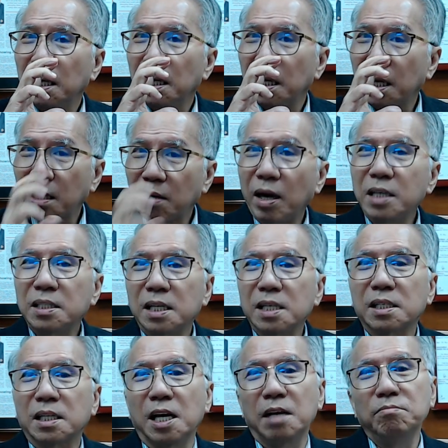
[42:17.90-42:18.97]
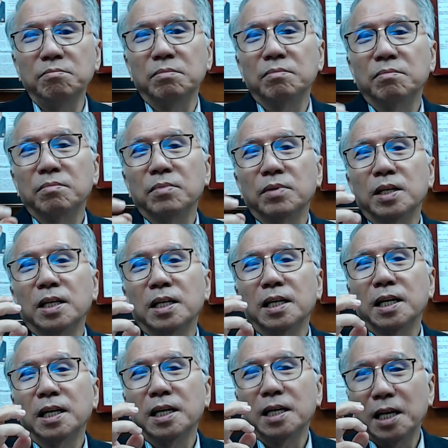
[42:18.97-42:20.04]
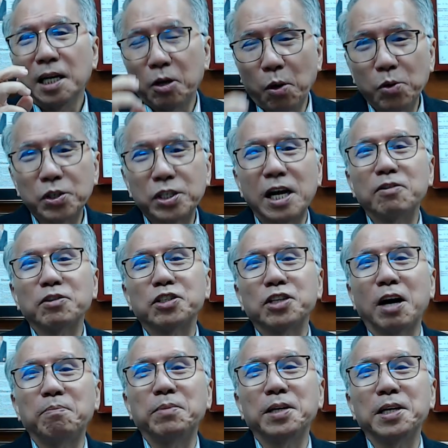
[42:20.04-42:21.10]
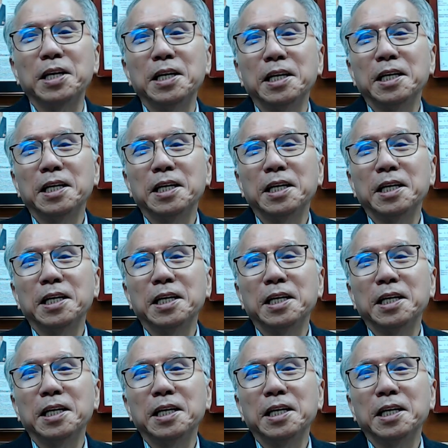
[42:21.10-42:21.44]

the crisis came, it goes down sharply.